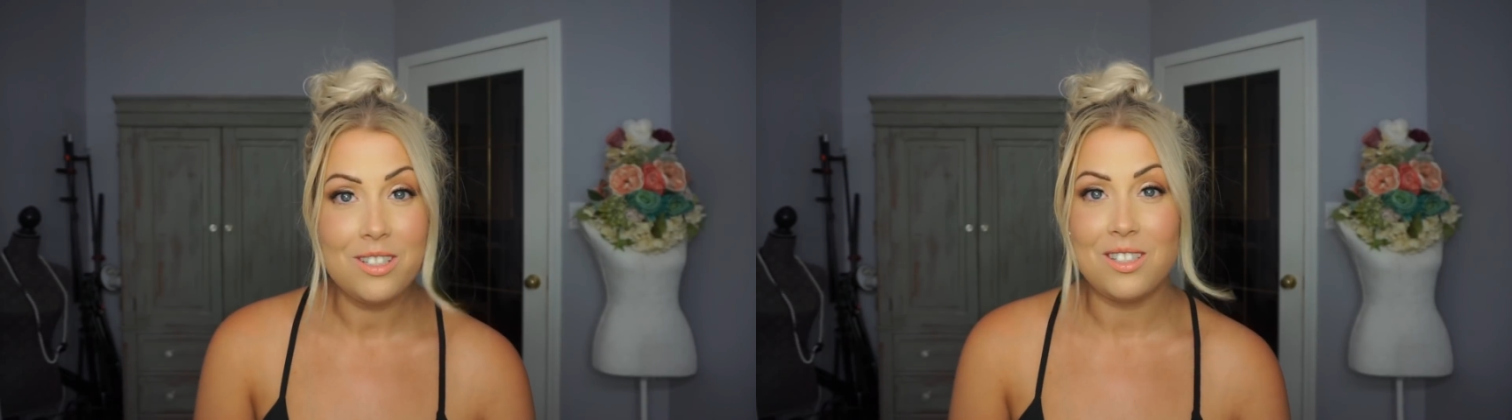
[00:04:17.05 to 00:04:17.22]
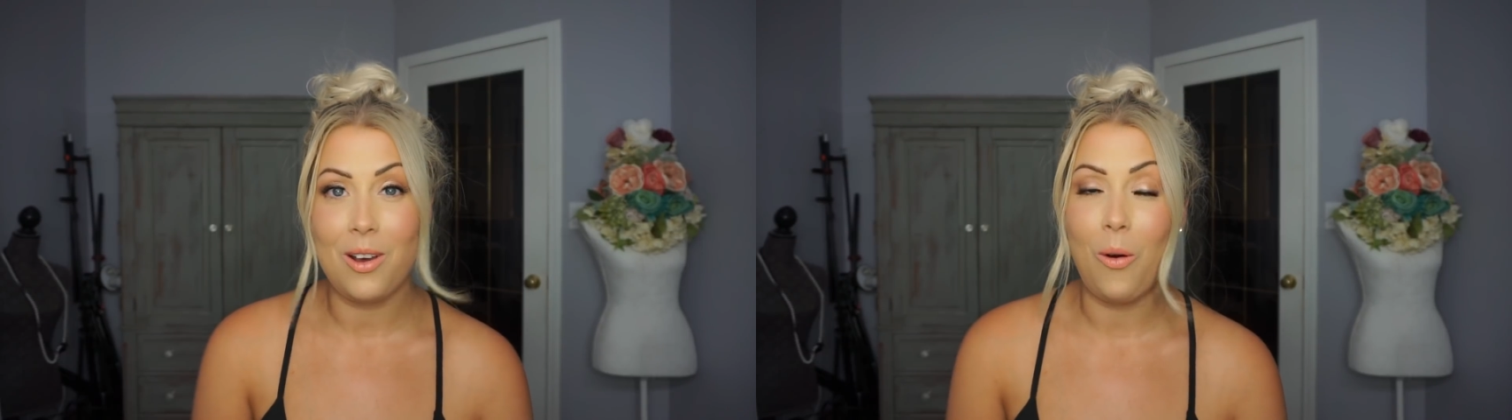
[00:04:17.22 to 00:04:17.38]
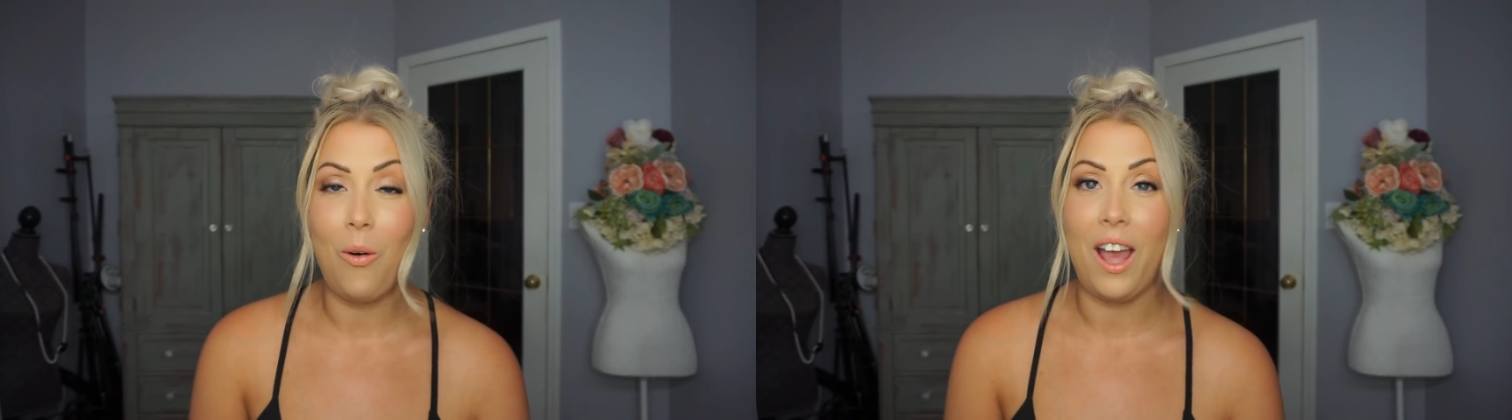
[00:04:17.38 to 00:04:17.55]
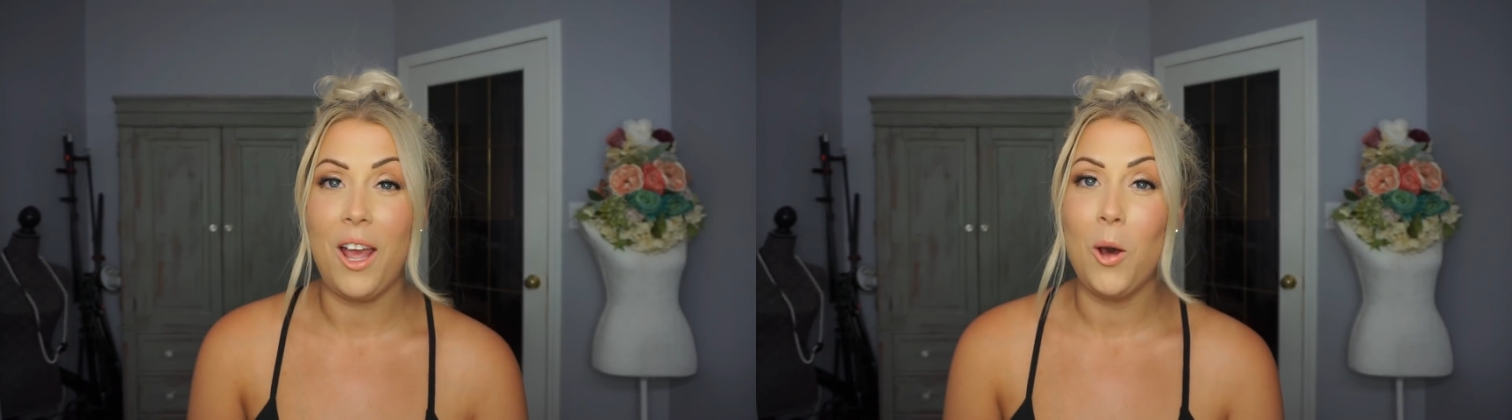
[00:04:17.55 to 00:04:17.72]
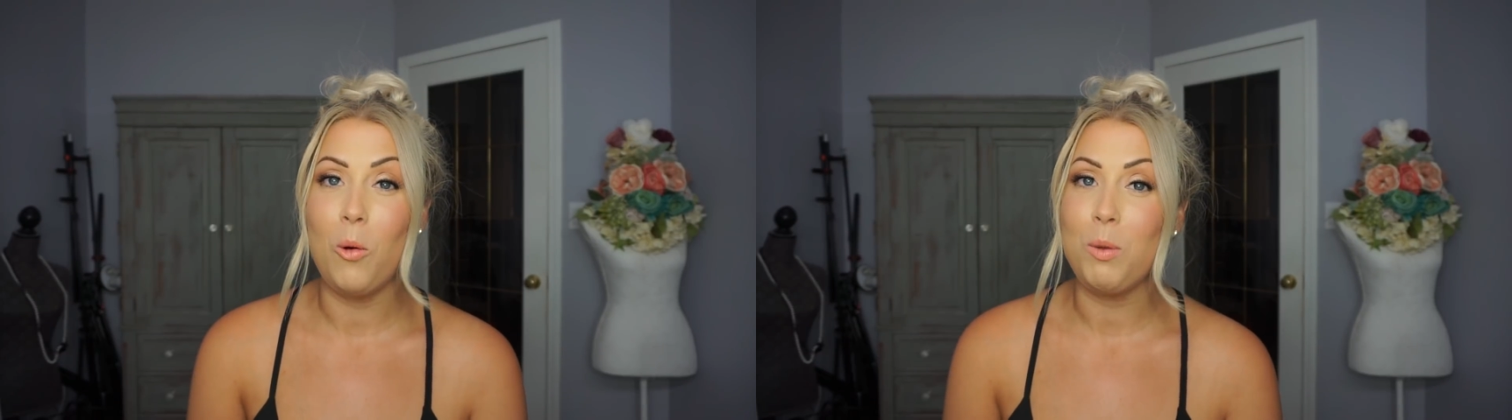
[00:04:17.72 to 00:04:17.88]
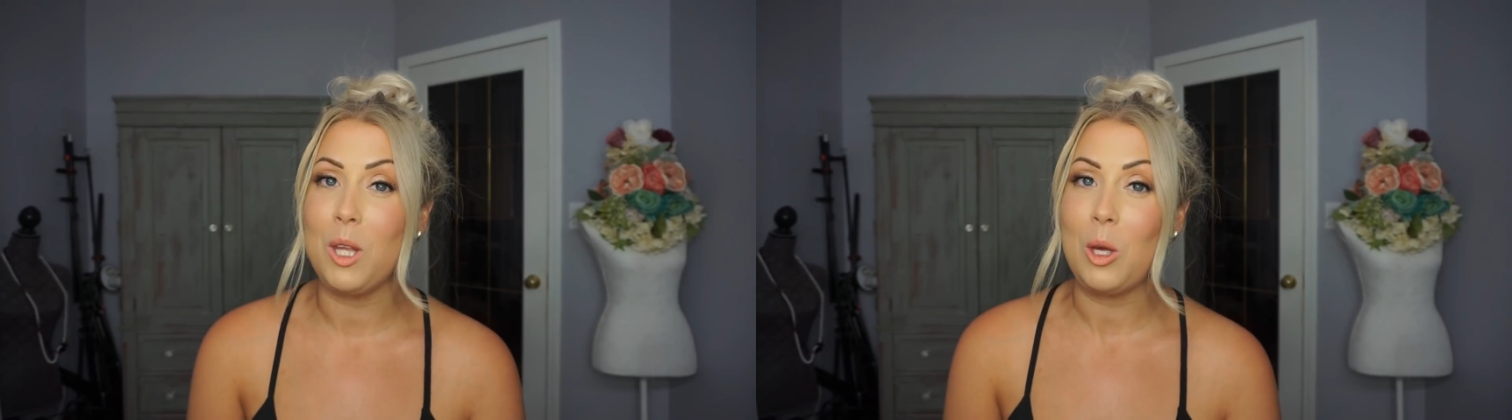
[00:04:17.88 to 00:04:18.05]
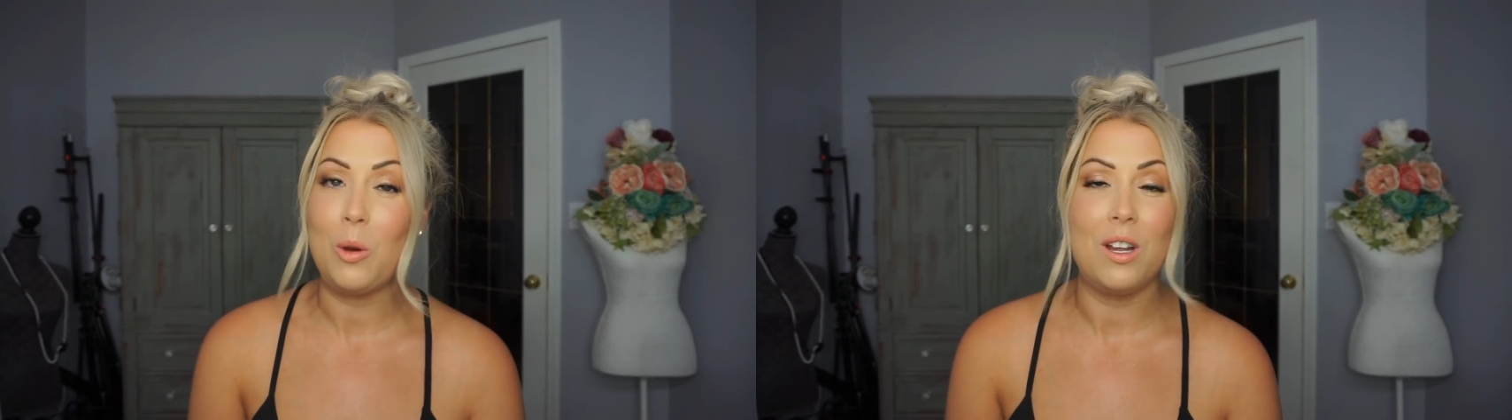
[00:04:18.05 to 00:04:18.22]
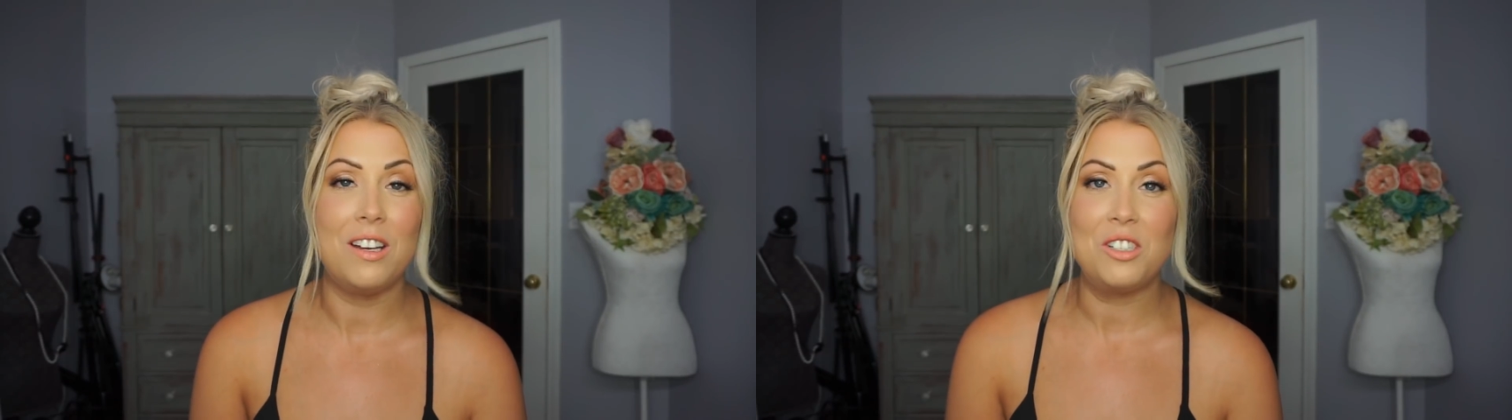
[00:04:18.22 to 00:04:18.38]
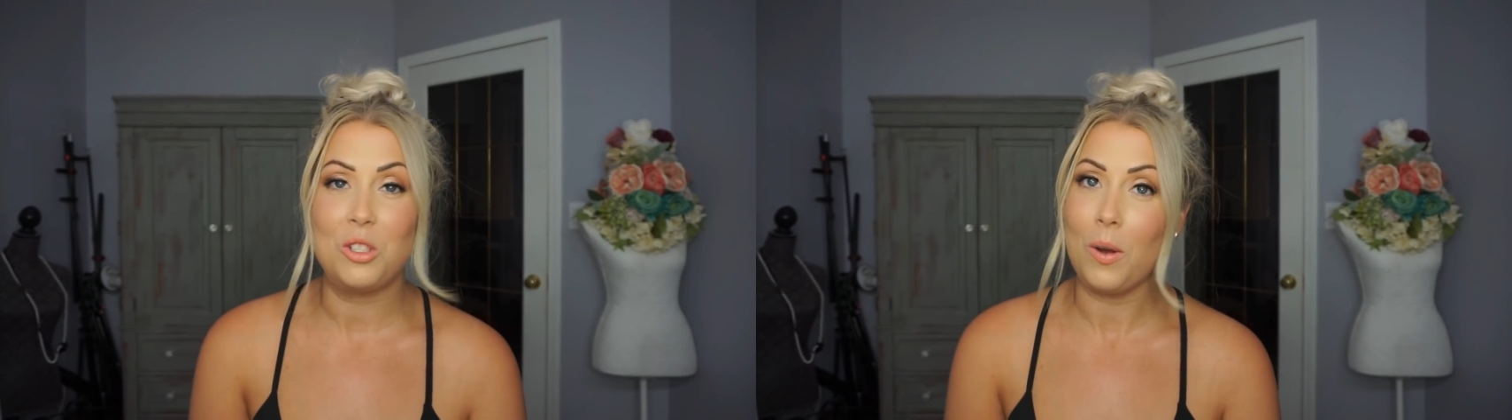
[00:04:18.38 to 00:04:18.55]
So I hope you
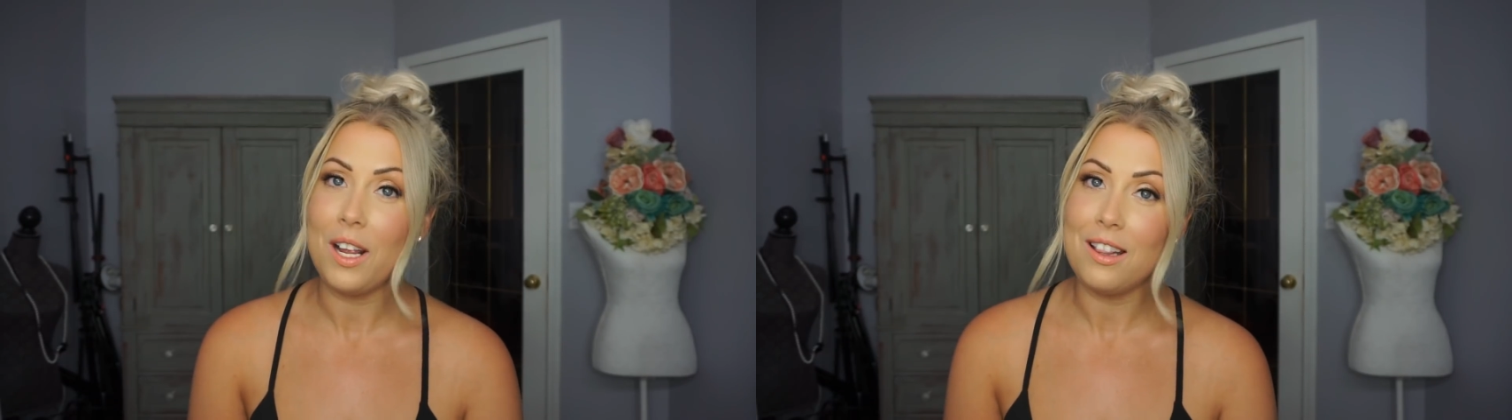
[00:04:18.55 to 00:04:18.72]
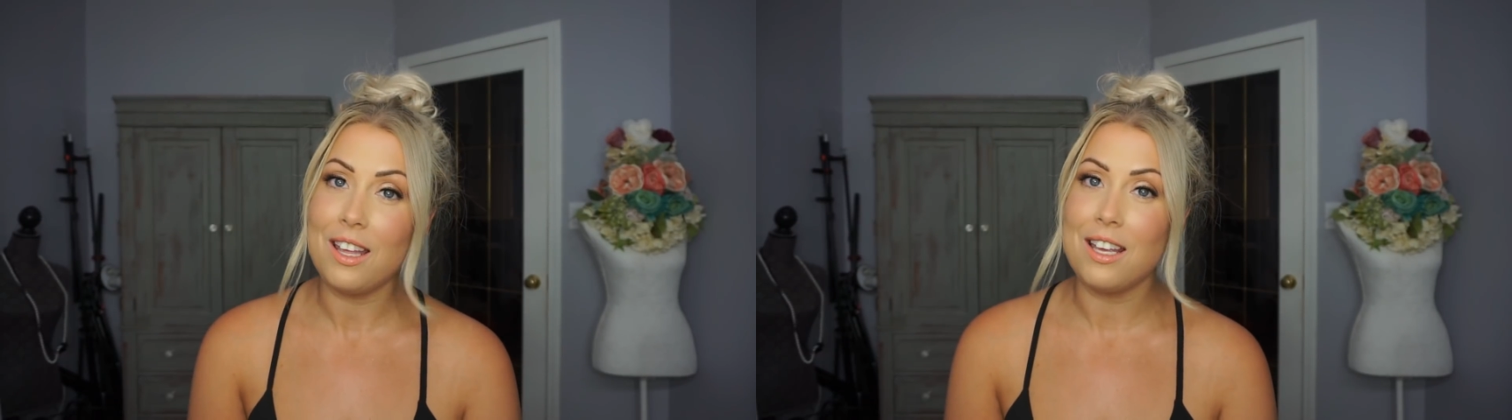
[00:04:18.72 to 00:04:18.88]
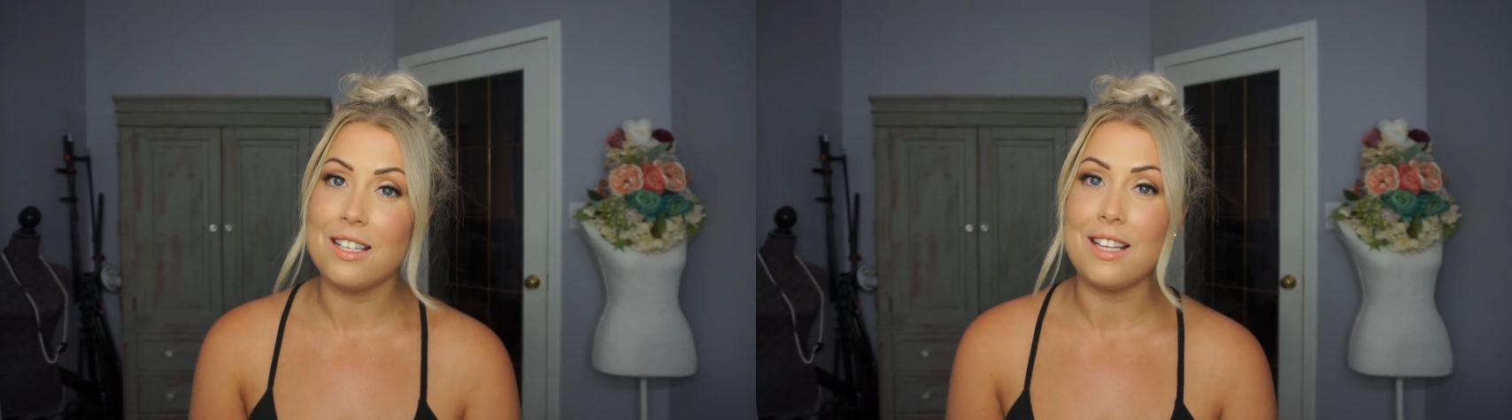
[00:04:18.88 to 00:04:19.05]
enjoyed this,